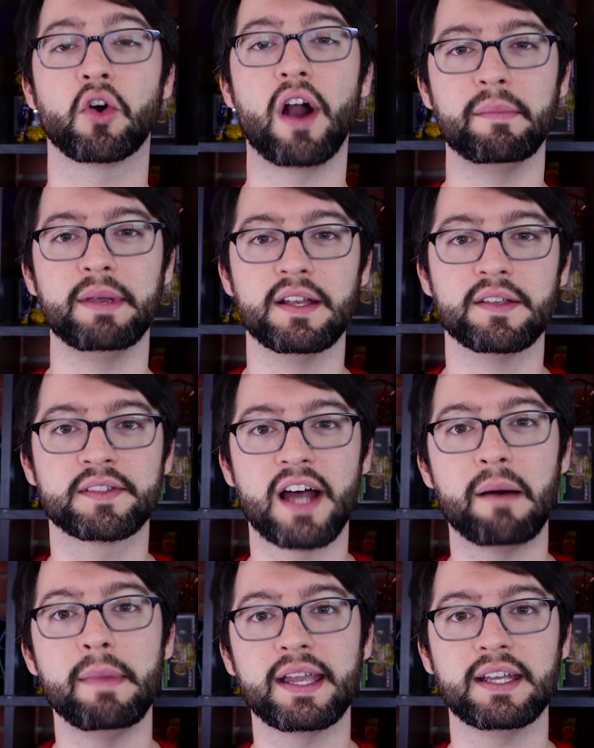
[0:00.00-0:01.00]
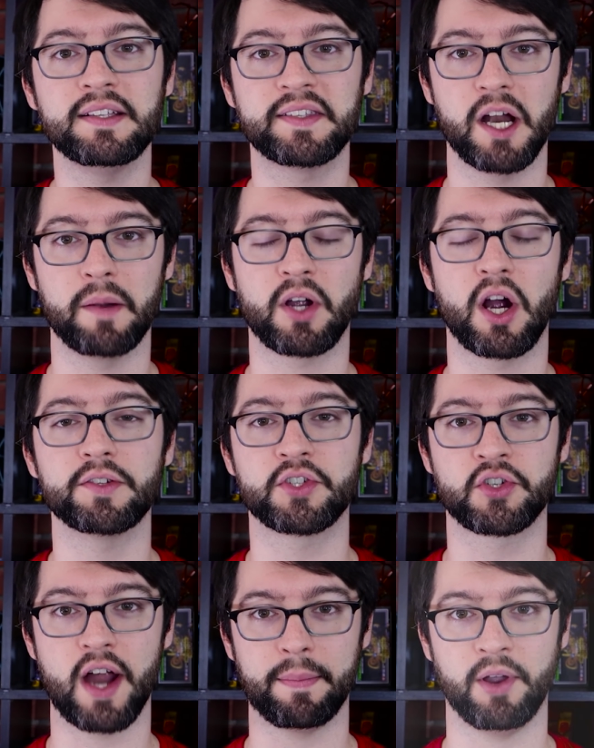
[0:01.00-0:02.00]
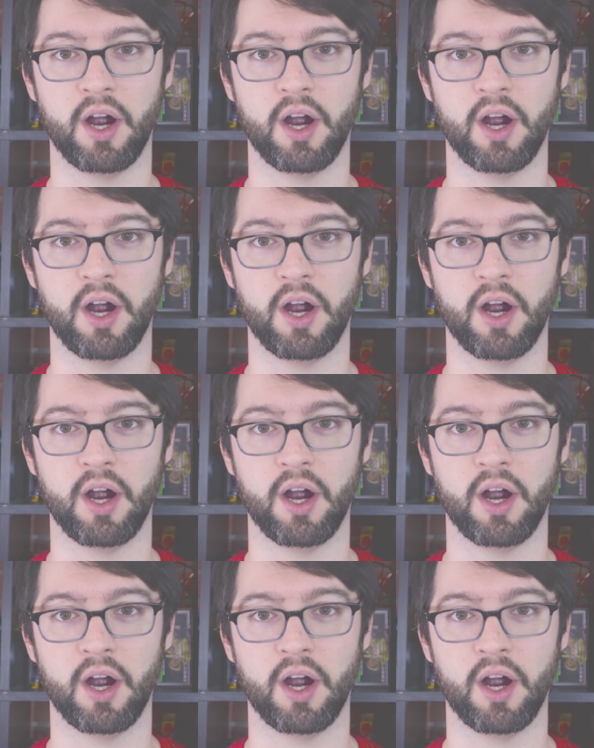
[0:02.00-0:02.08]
Konami, stop making setup cards trap